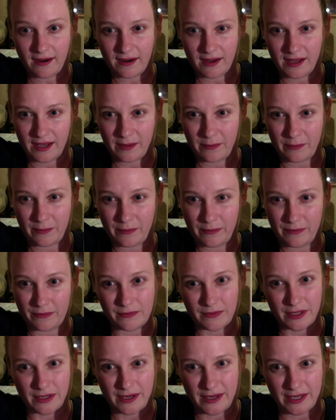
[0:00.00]
I'm
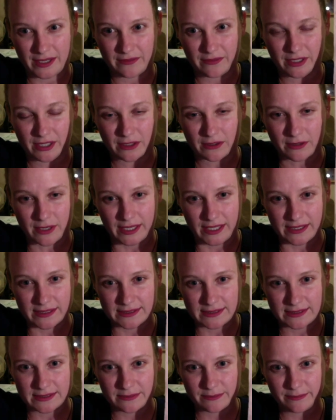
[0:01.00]
kind of in agreement,
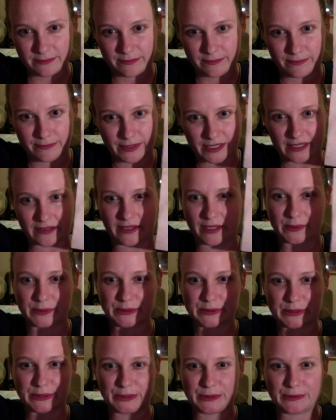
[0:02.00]
but I
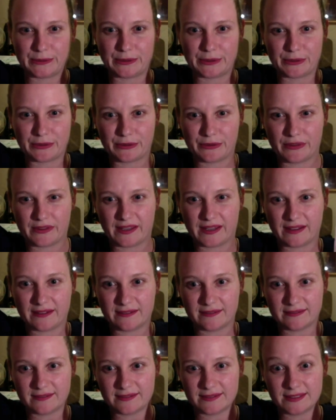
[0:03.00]
also know that
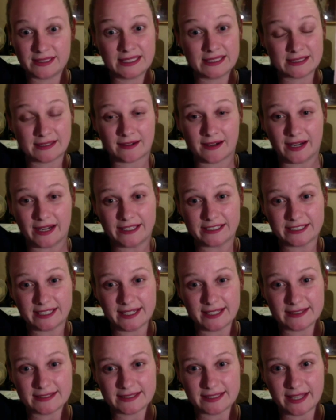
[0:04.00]
there's a high
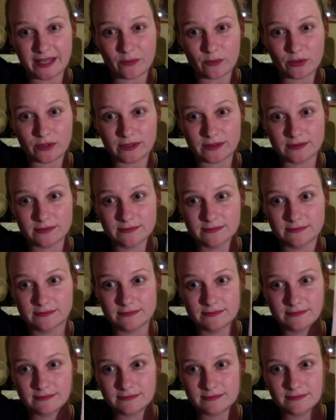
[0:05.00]
chance they will
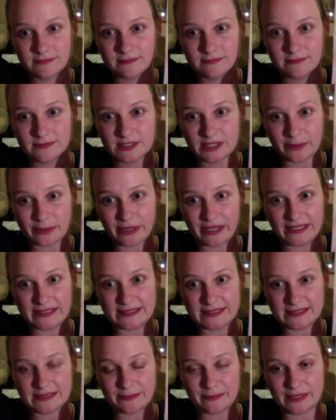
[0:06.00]
surprise
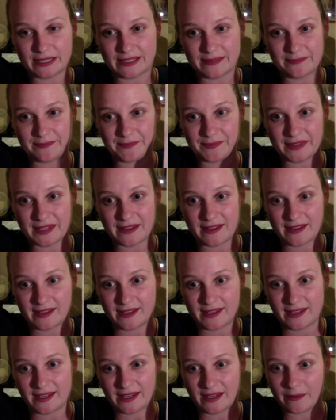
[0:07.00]
us. But
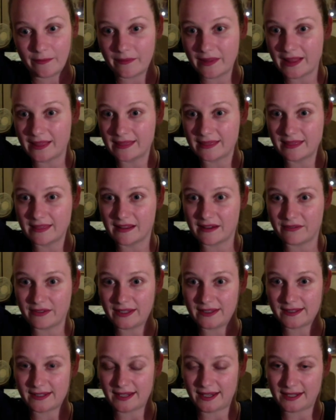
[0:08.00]
yeah, loving
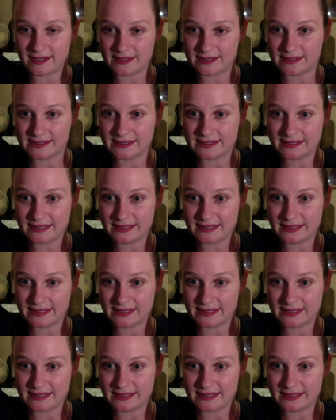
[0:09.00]
the colours,